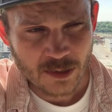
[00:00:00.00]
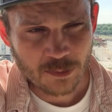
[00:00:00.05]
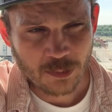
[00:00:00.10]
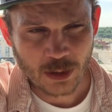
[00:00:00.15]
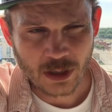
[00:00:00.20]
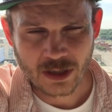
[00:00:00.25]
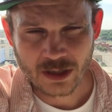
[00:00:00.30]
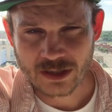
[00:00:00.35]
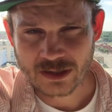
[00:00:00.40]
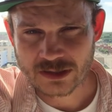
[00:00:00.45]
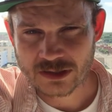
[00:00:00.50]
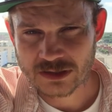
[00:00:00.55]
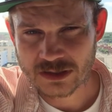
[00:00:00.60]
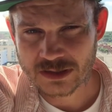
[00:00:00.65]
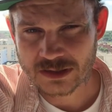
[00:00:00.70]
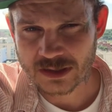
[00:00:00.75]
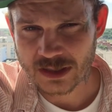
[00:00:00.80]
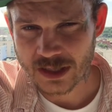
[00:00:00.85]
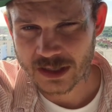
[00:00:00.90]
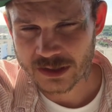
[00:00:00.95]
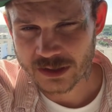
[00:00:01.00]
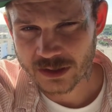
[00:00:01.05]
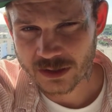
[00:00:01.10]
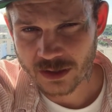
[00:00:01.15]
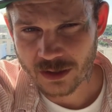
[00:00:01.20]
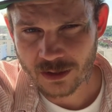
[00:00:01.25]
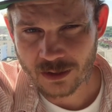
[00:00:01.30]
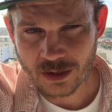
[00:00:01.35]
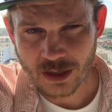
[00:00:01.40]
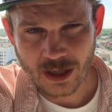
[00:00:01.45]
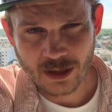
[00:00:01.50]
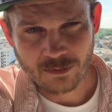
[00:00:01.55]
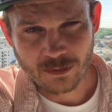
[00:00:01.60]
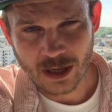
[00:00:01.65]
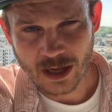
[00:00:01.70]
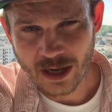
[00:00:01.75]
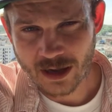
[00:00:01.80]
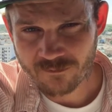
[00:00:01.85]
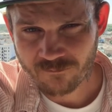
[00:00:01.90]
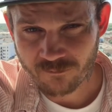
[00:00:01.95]
but it's just to let you know I'm,
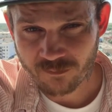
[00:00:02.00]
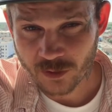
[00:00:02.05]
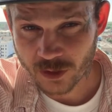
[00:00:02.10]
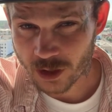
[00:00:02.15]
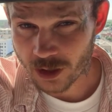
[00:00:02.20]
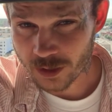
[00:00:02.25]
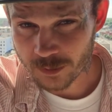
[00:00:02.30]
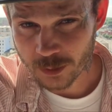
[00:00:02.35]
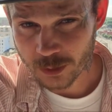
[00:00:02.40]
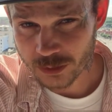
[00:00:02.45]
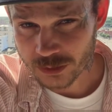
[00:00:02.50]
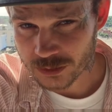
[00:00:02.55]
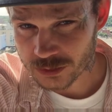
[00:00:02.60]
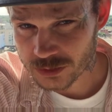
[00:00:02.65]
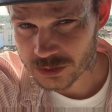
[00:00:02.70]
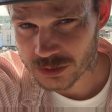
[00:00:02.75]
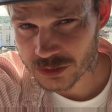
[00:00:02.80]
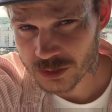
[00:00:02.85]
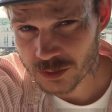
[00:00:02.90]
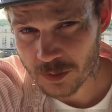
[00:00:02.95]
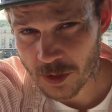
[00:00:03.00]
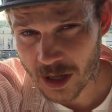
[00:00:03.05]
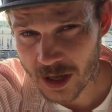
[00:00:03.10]
I have not forgot about YouTube.